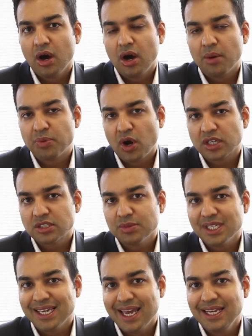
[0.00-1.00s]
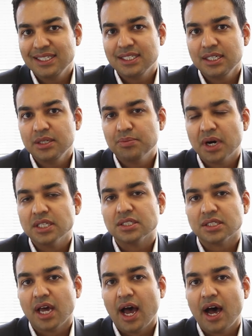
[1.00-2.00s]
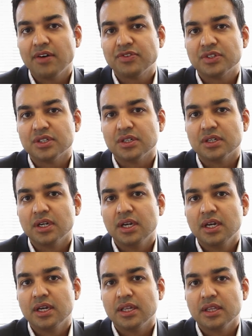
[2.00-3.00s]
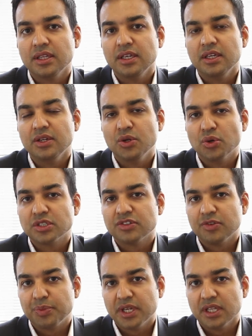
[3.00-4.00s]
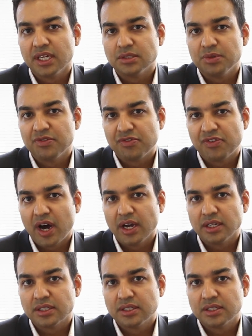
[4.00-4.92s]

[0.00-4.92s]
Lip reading: approximately 18 months after the notice of appeal has been filed.